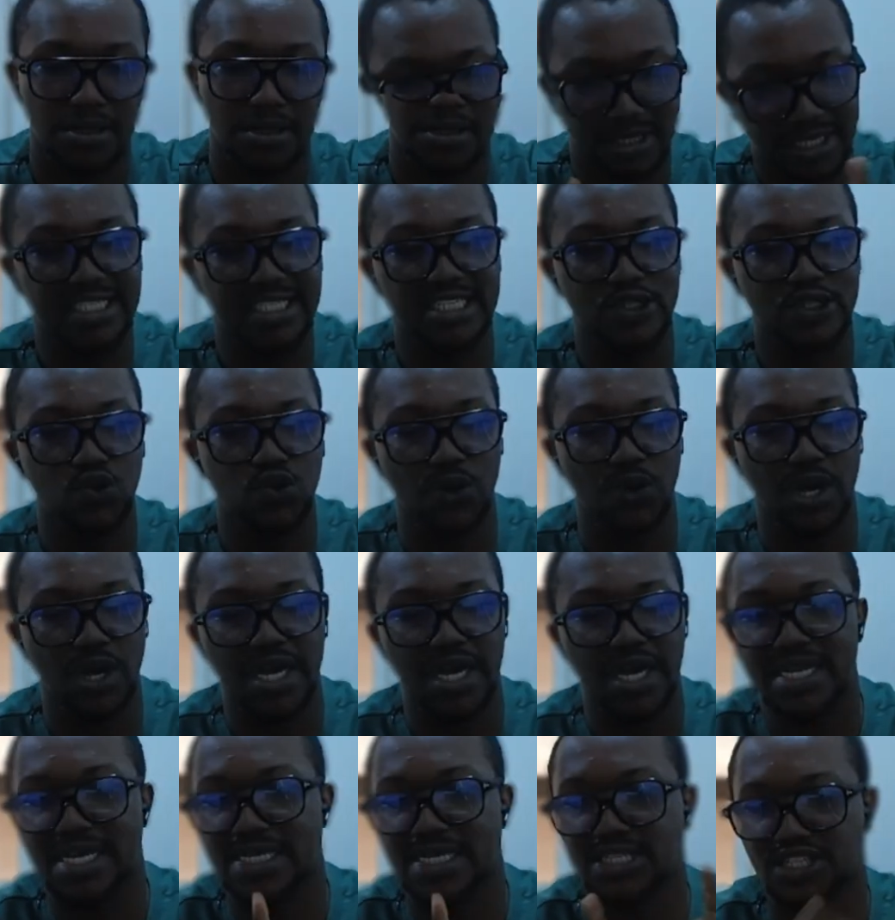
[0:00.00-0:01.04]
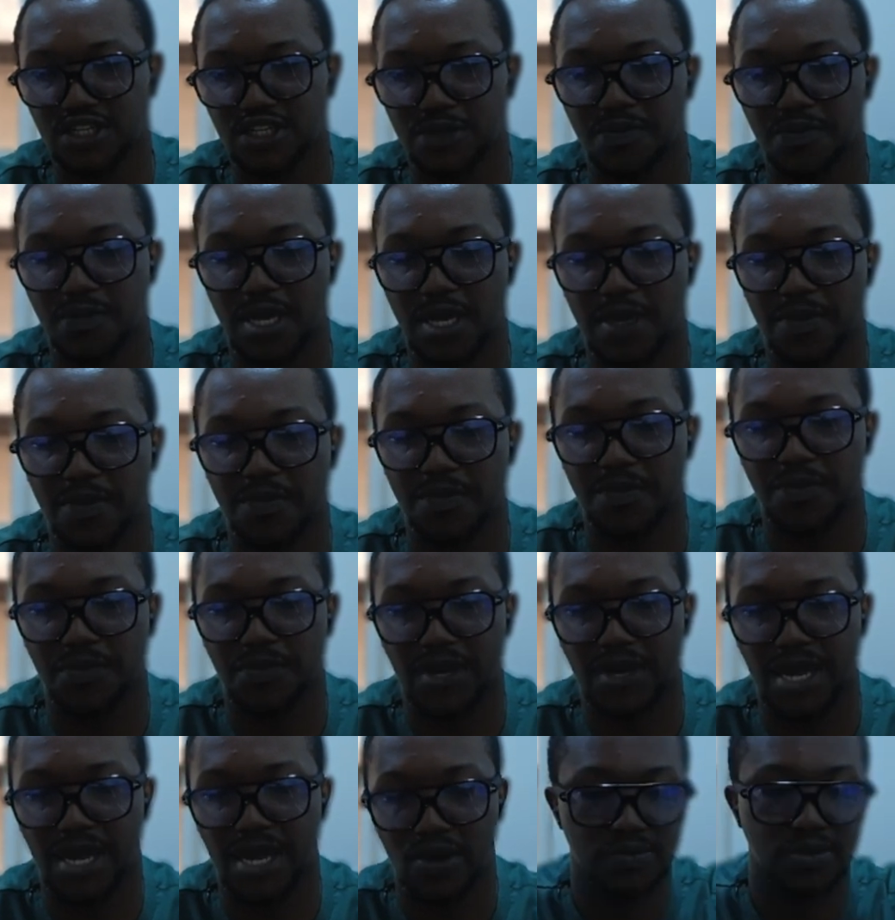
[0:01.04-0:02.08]
This is where the stream API
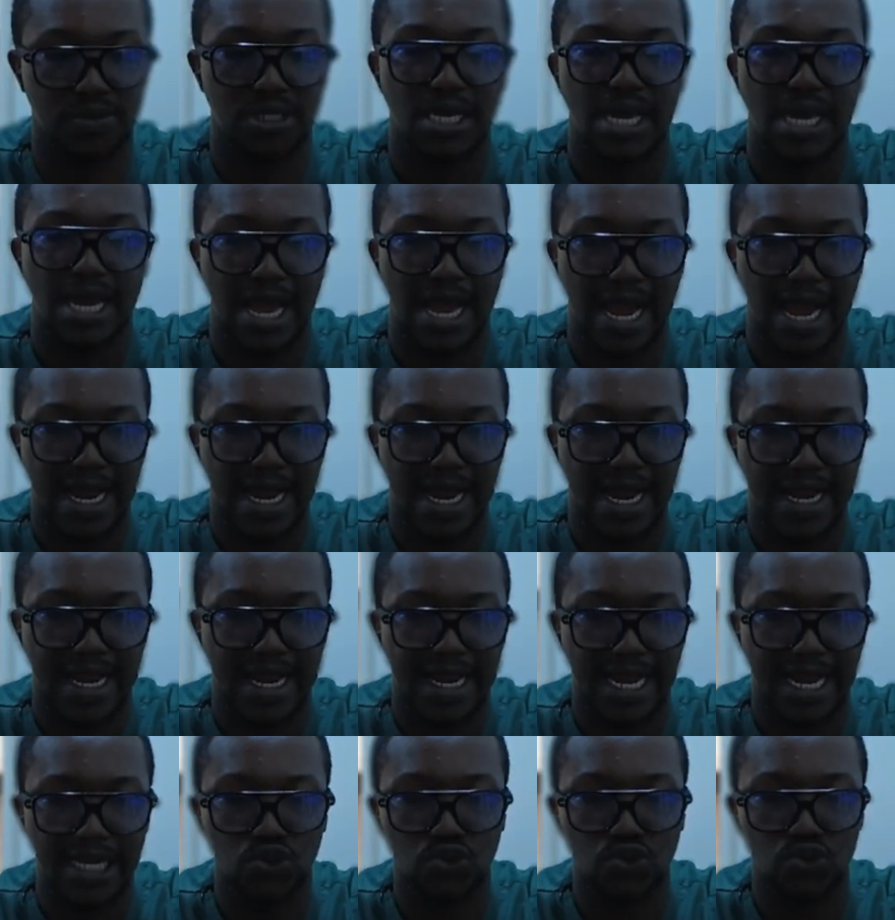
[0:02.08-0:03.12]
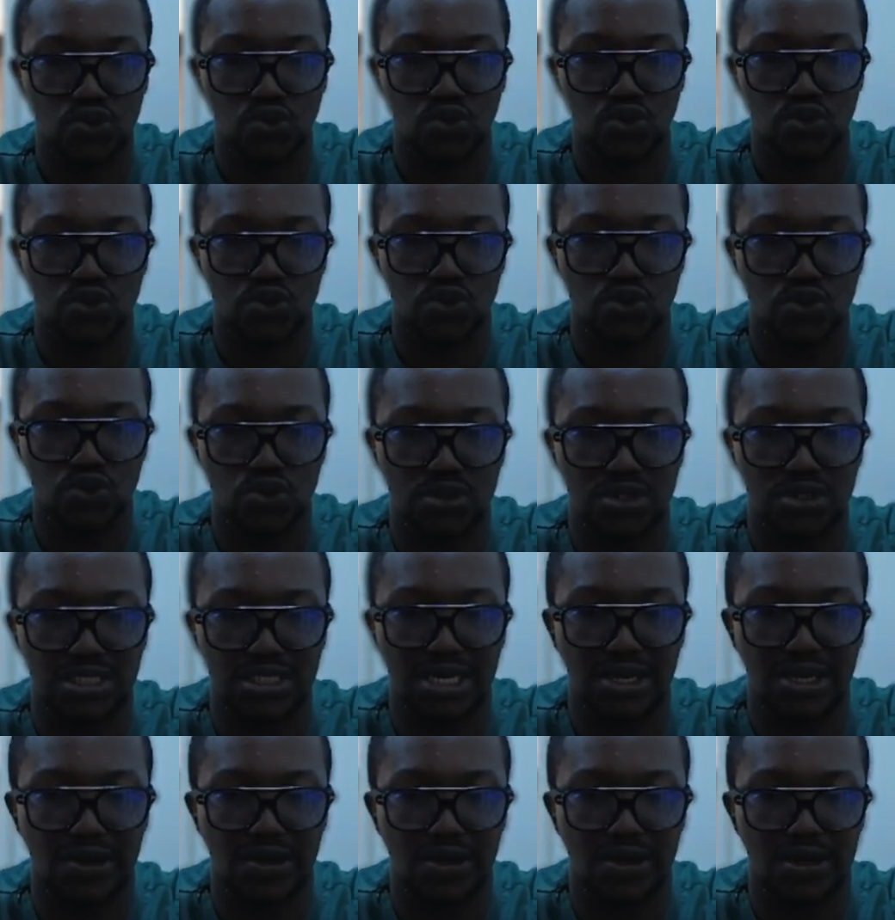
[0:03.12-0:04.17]
comes. I can choose to use
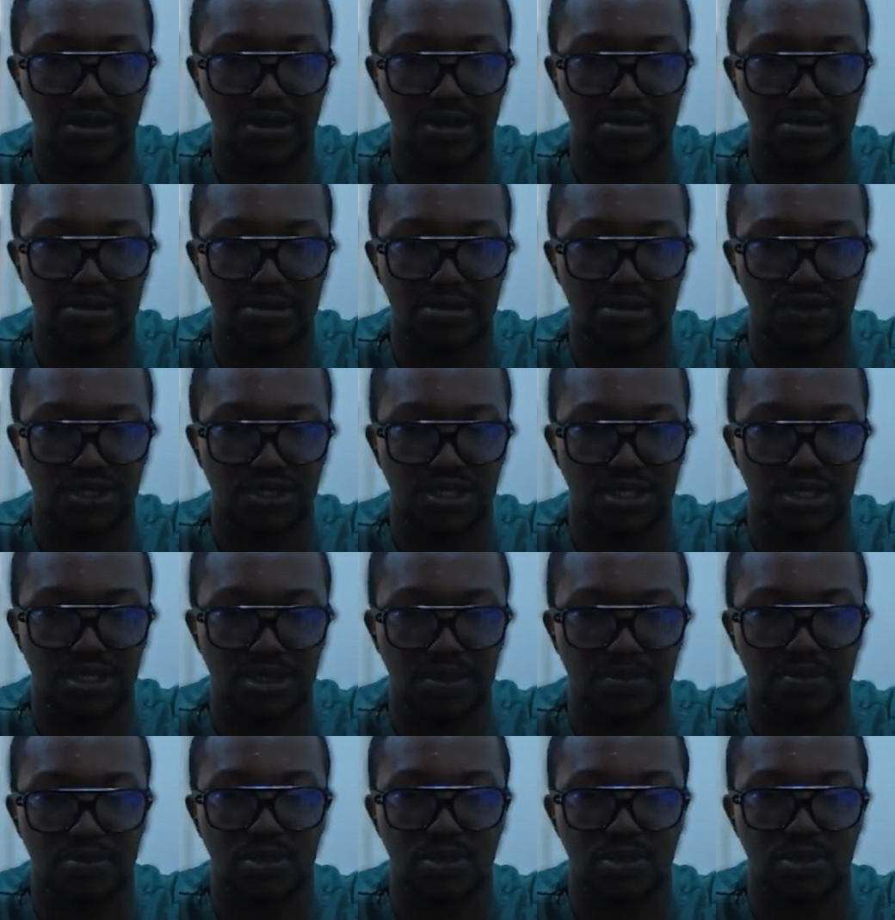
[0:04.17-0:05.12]
the string.